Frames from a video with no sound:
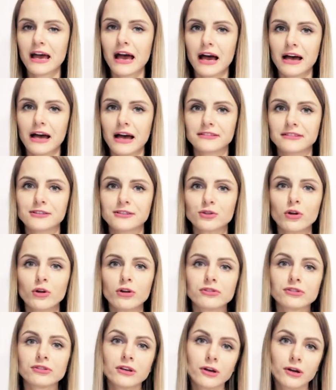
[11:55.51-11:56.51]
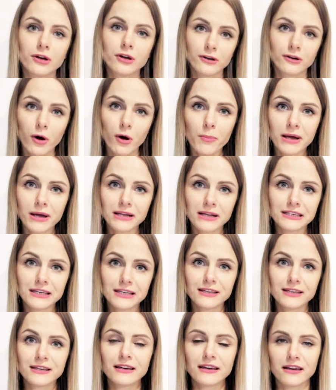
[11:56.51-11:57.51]
And it's not
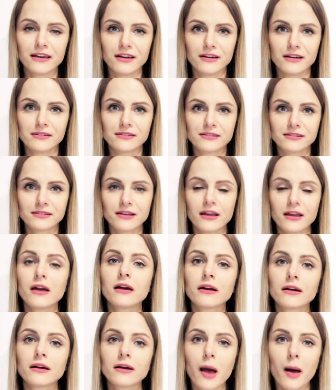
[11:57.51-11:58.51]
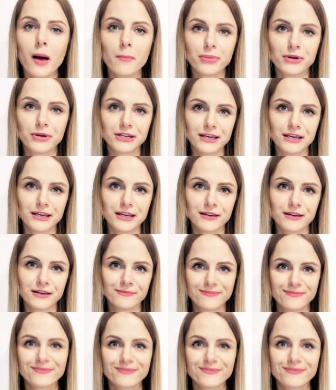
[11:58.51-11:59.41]
company, it's company.